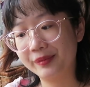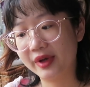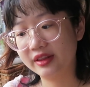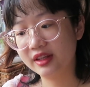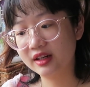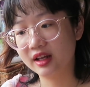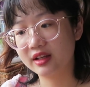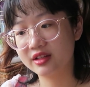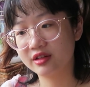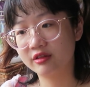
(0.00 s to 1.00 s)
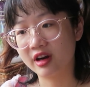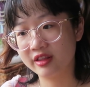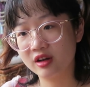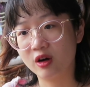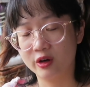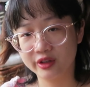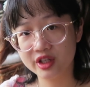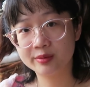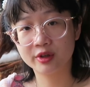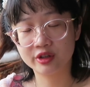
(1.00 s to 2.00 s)
I think like it's a rather
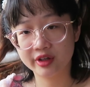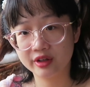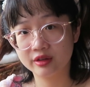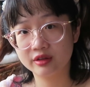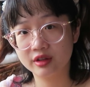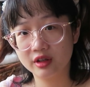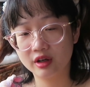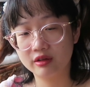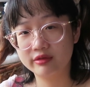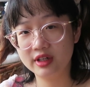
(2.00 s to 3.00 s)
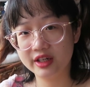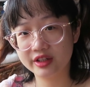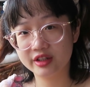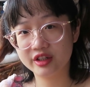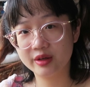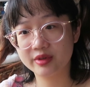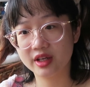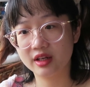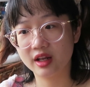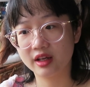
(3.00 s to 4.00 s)
honest portrayal of relationships,
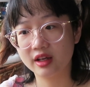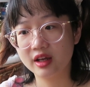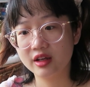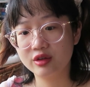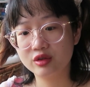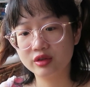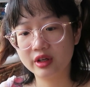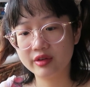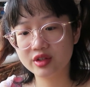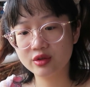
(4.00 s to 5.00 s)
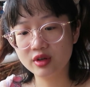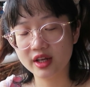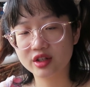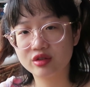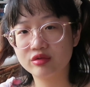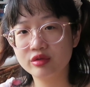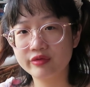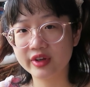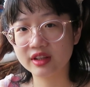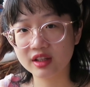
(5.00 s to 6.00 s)
and like, you know, there is no like true
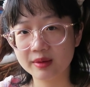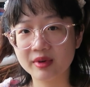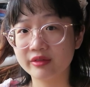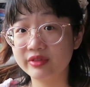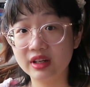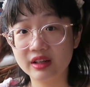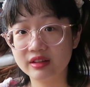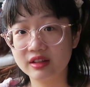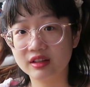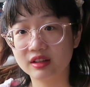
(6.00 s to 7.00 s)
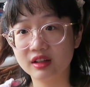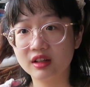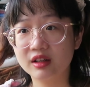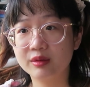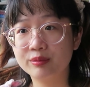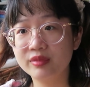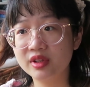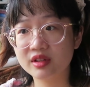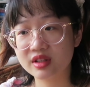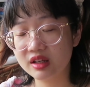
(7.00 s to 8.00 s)
victim or villain here.
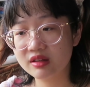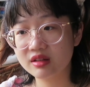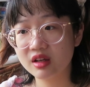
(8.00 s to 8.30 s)
In a sense,